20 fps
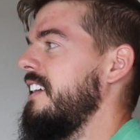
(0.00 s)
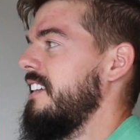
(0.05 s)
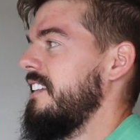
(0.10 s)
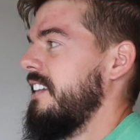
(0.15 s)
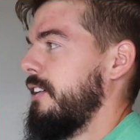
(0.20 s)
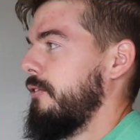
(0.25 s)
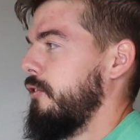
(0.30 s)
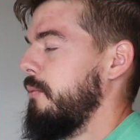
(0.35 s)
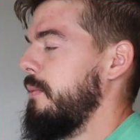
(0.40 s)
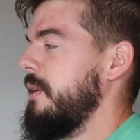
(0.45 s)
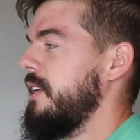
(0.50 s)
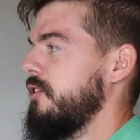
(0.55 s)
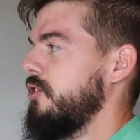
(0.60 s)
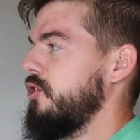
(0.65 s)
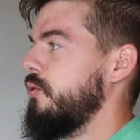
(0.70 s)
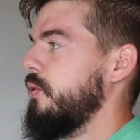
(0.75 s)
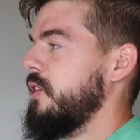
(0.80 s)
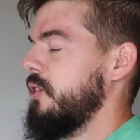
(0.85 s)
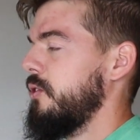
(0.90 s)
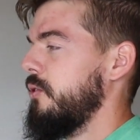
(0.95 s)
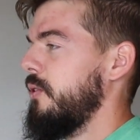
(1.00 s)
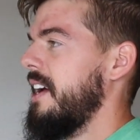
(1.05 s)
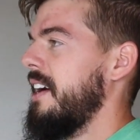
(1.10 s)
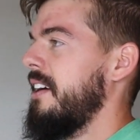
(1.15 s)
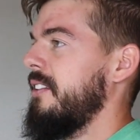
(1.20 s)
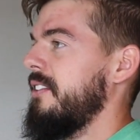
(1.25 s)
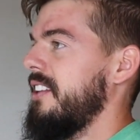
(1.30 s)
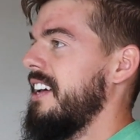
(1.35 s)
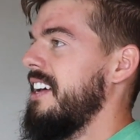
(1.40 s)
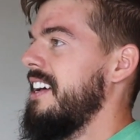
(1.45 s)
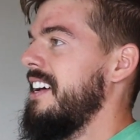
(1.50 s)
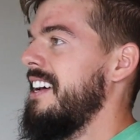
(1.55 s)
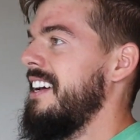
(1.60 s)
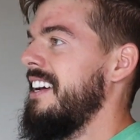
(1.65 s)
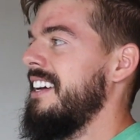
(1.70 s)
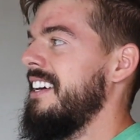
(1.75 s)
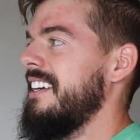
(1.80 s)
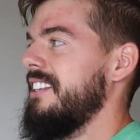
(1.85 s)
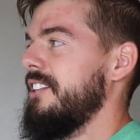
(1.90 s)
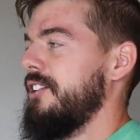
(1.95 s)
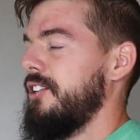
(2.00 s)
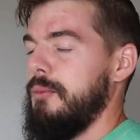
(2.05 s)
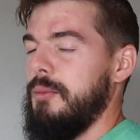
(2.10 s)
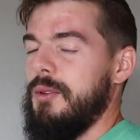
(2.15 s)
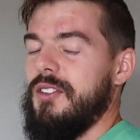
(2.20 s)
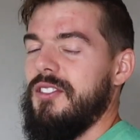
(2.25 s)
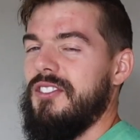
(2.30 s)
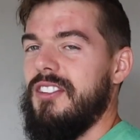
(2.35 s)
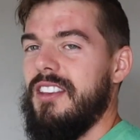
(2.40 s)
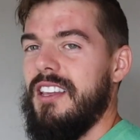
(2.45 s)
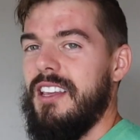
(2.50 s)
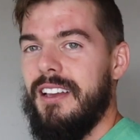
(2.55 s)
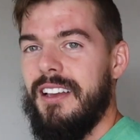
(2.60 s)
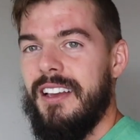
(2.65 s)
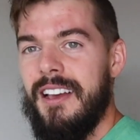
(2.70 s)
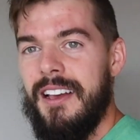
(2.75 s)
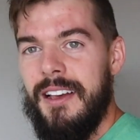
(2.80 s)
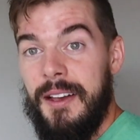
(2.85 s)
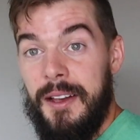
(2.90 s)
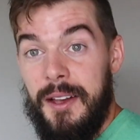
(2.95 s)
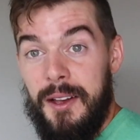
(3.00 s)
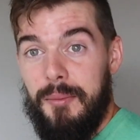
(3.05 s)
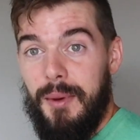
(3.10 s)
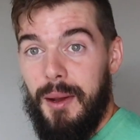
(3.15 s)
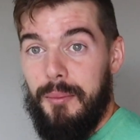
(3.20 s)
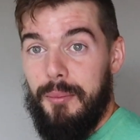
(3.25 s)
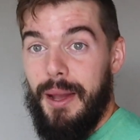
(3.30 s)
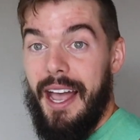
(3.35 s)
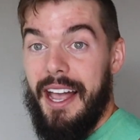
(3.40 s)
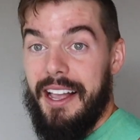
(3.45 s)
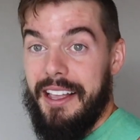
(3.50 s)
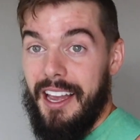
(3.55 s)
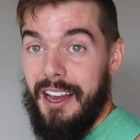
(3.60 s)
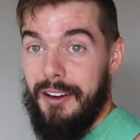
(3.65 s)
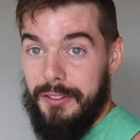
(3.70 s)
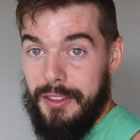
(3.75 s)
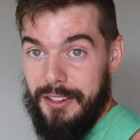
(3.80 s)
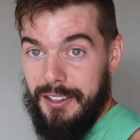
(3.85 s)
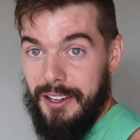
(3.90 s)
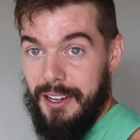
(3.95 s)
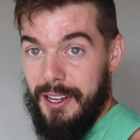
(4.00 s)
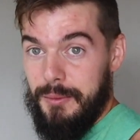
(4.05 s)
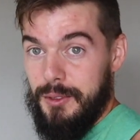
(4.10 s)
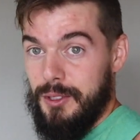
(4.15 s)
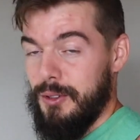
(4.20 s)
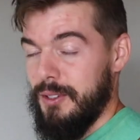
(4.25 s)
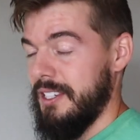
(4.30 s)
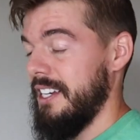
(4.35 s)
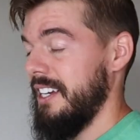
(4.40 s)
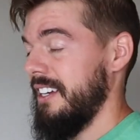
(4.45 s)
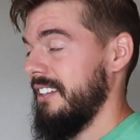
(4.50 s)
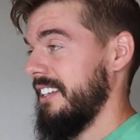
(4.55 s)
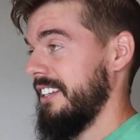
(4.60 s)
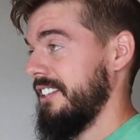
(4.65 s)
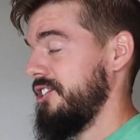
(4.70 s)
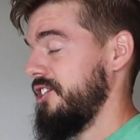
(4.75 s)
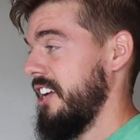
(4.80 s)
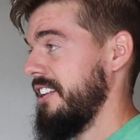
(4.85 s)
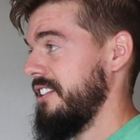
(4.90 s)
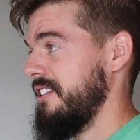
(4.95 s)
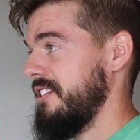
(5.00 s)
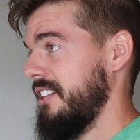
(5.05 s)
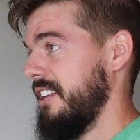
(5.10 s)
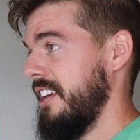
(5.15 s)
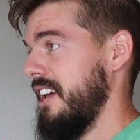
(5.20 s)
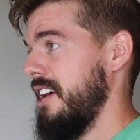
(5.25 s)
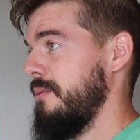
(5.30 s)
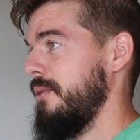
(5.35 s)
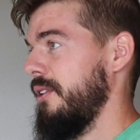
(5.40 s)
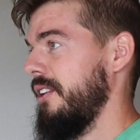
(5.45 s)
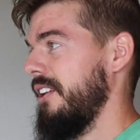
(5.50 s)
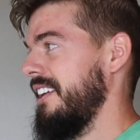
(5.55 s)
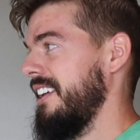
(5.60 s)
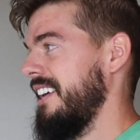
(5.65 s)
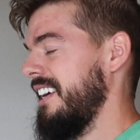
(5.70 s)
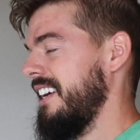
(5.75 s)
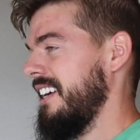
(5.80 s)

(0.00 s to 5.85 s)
like for me to switch around, you're gonna be seeing my back half the time, so I can't like change the camera.